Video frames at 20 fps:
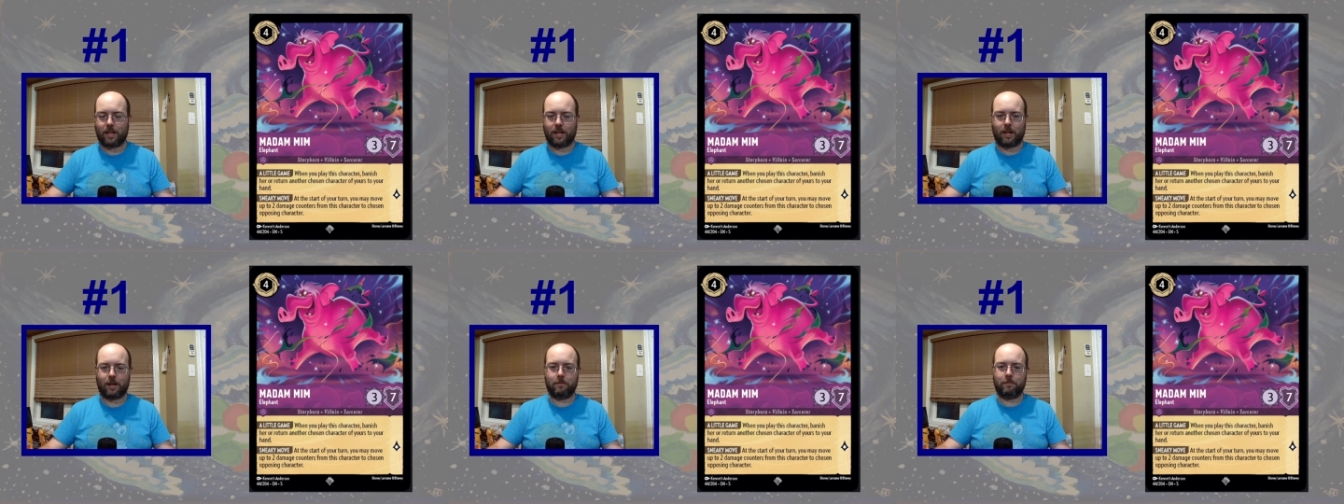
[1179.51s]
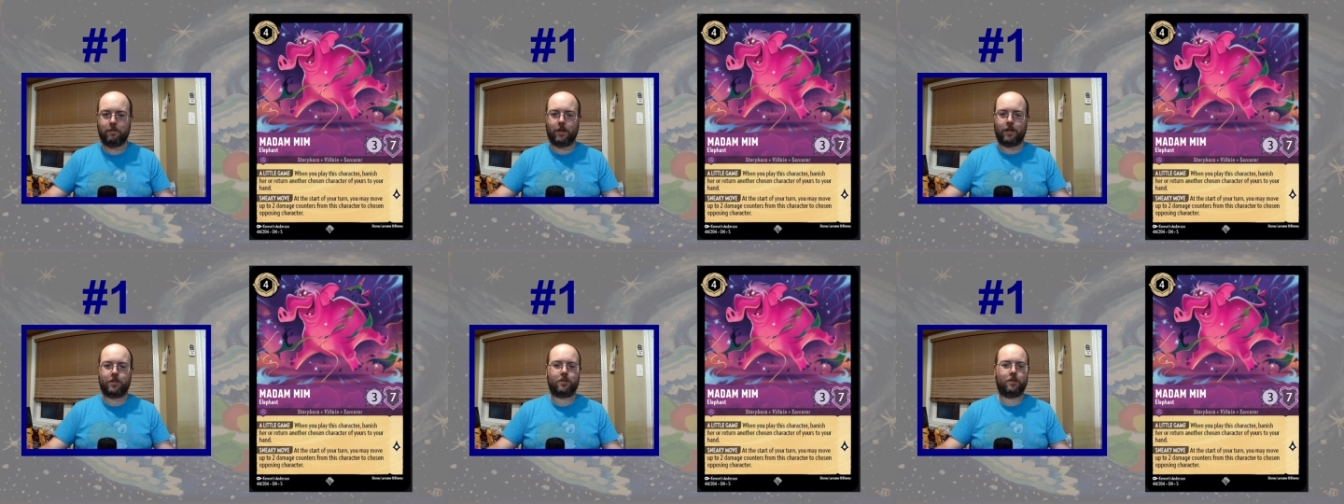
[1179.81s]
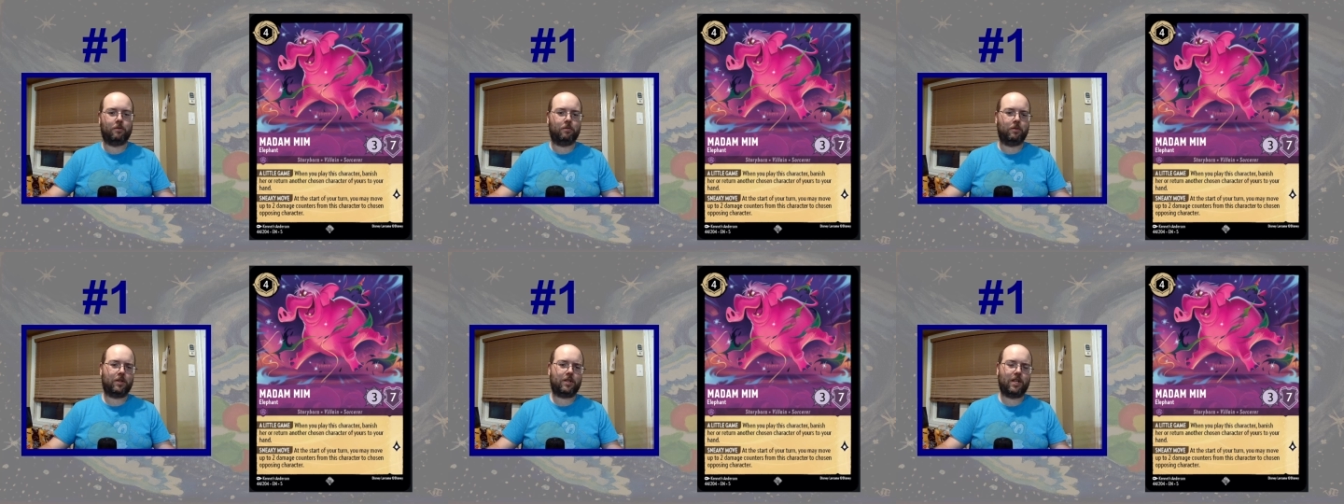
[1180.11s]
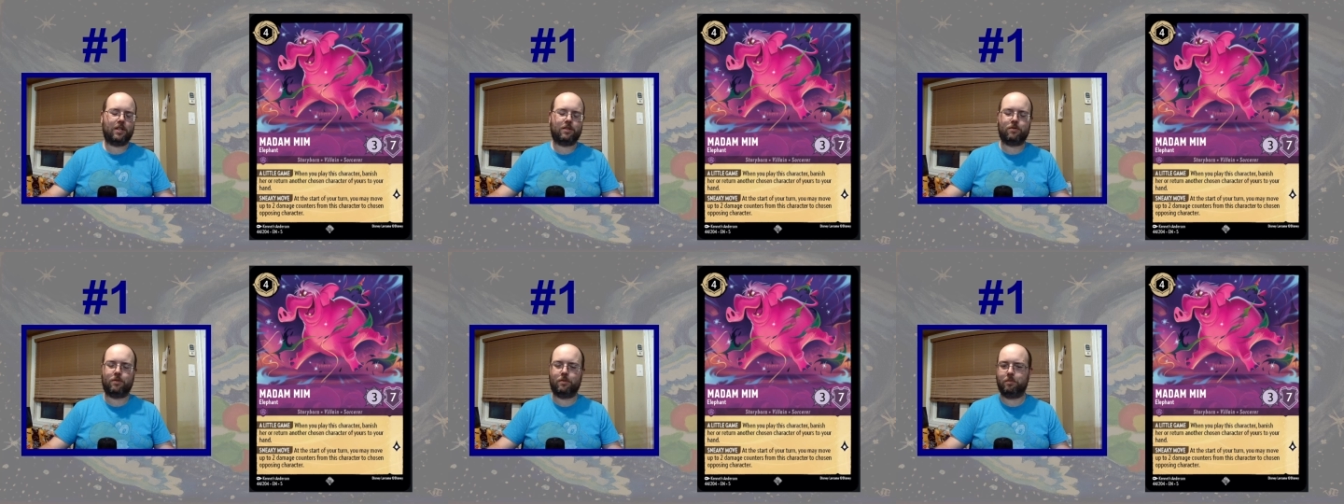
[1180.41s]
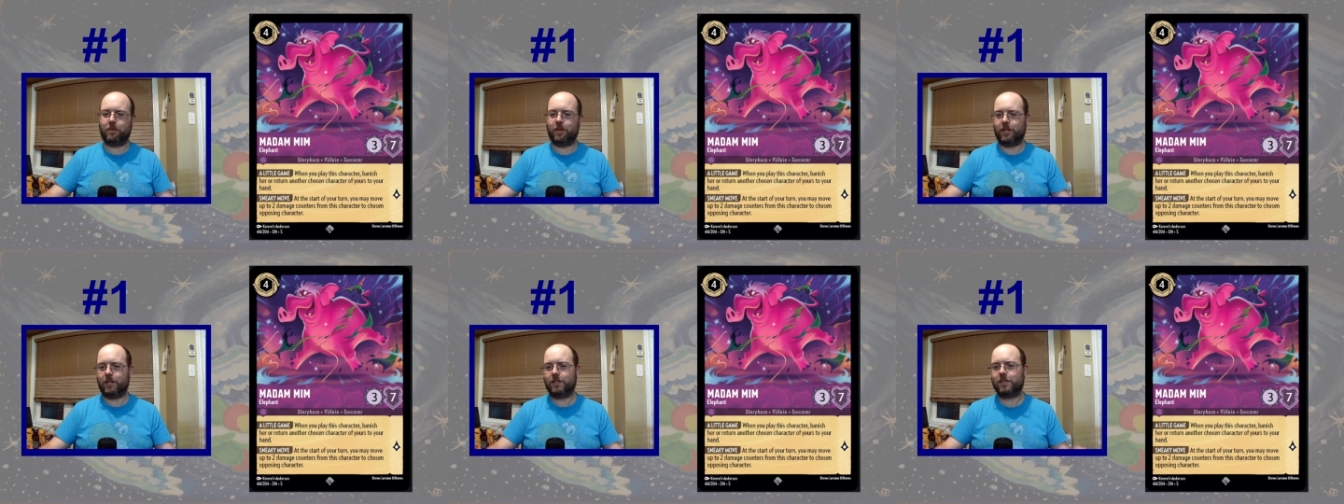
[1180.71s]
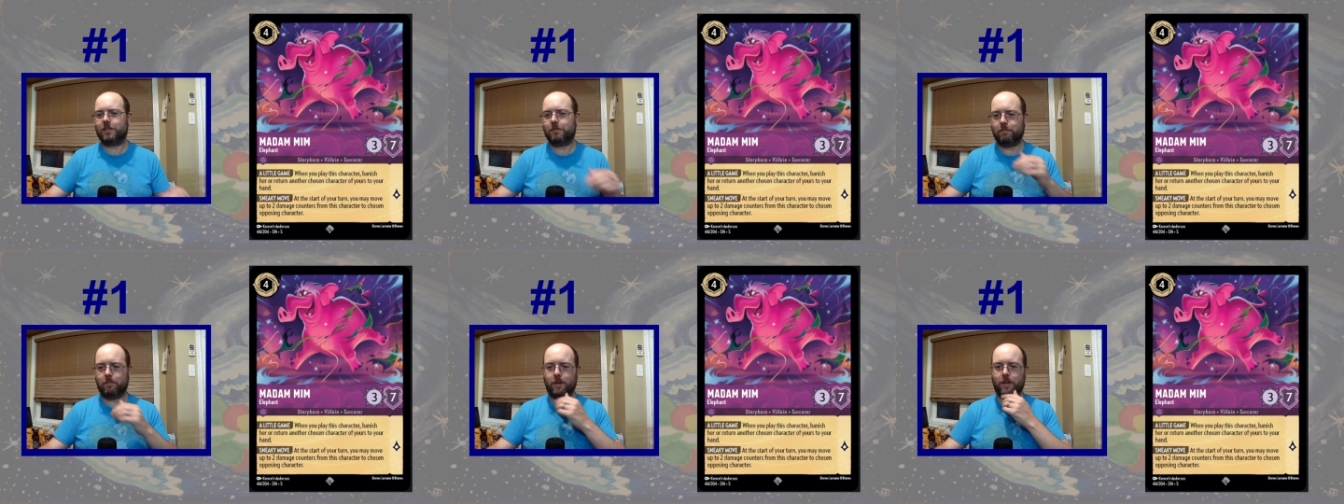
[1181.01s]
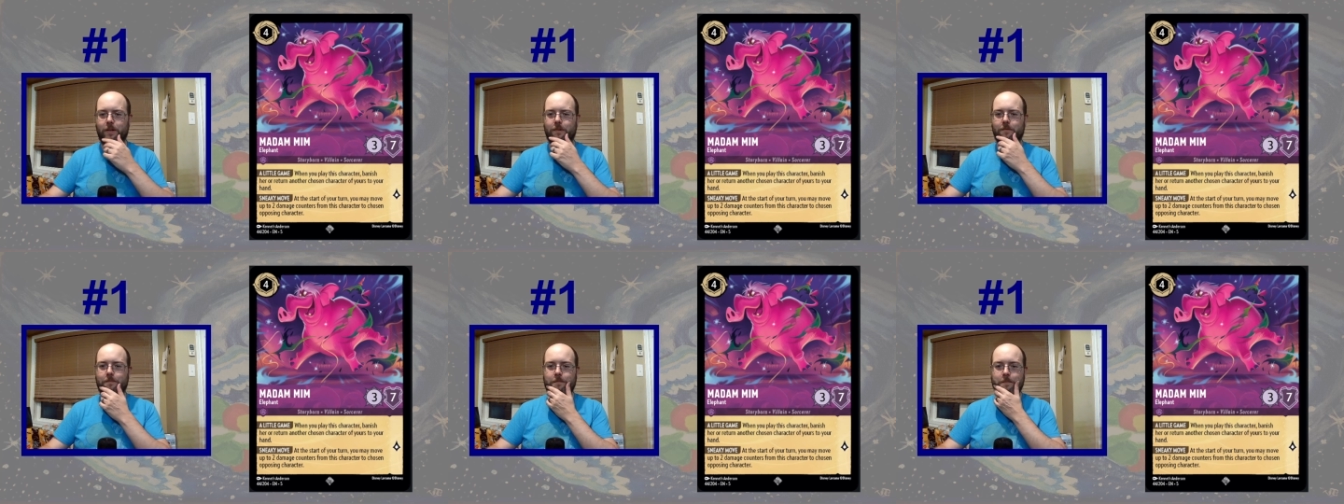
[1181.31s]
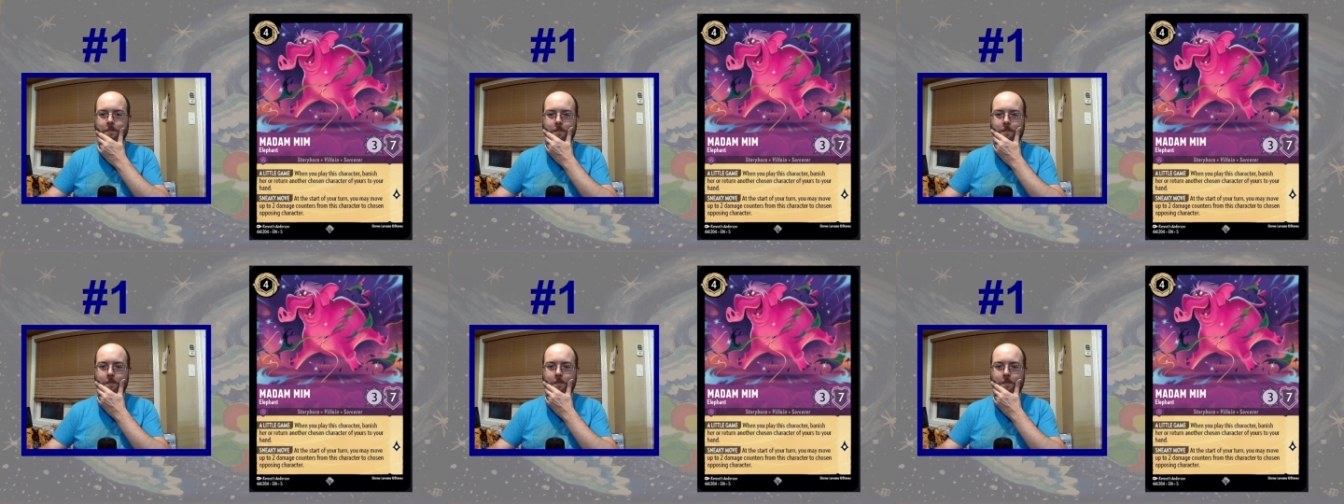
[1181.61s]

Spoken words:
not sure what gets replaced, but